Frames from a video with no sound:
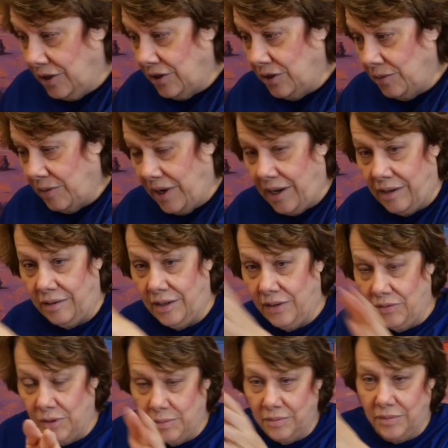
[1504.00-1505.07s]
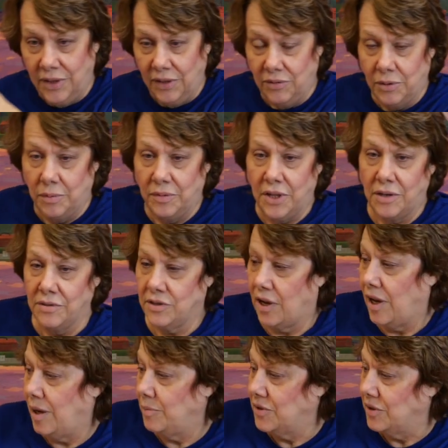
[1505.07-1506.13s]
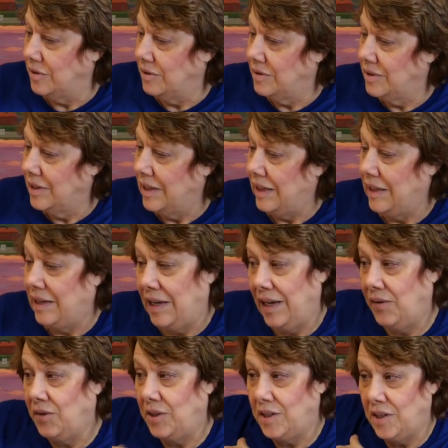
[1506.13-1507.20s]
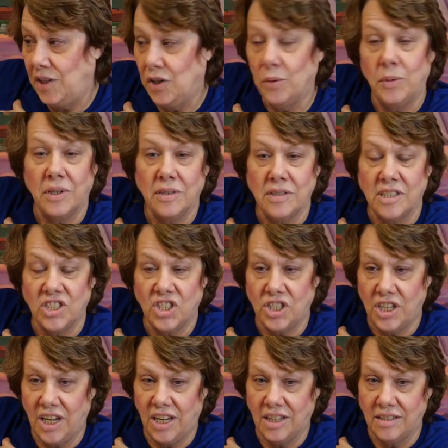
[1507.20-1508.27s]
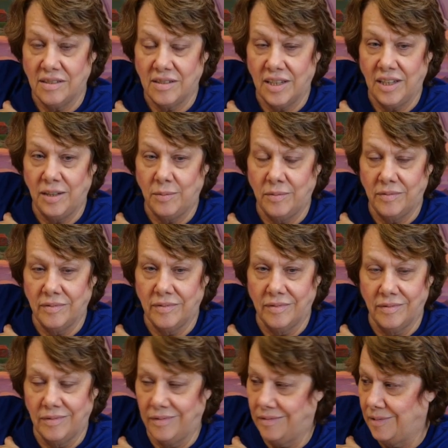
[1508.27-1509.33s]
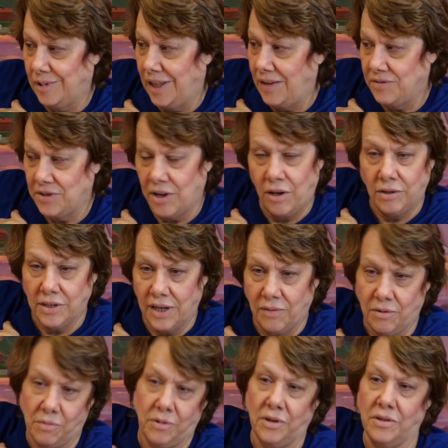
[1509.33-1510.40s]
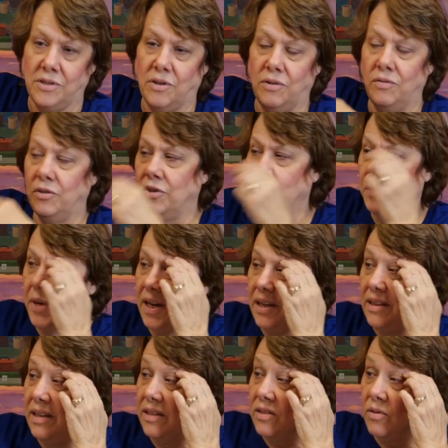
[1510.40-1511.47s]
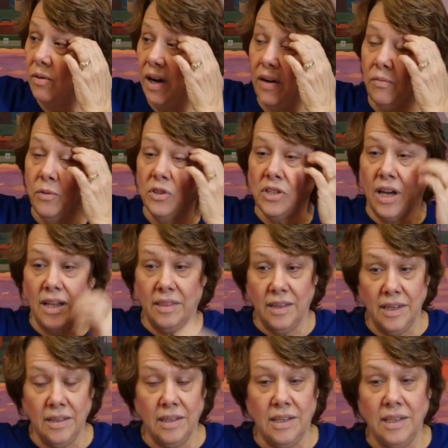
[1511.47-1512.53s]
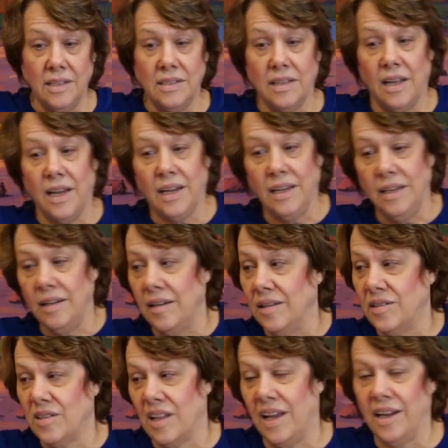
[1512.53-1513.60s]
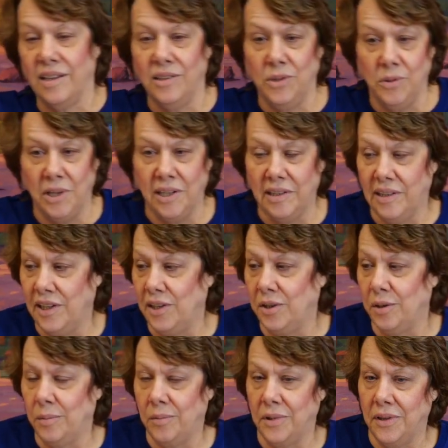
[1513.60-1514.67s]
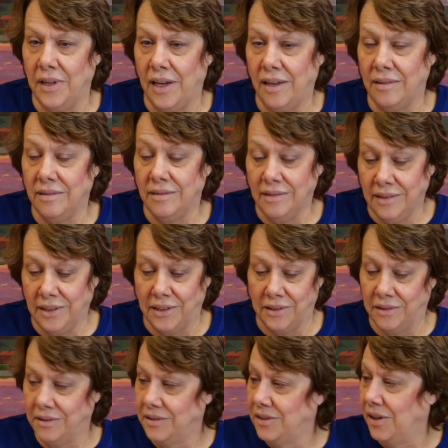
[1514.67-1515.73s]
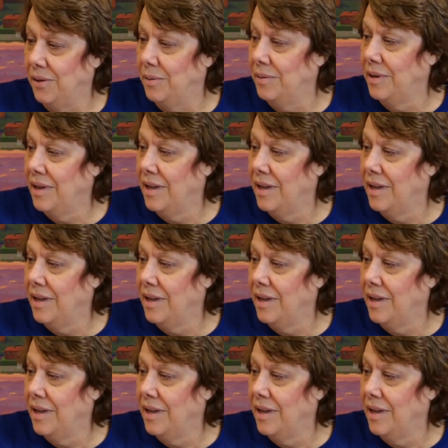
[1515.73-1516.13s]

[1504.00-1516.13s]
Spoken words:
can do red. Give them those options. And I have it in here because it sheds. will have salt everywhere. So if you're going to make this craft, which I think the kids like it, it's like doing glitter without glitter. So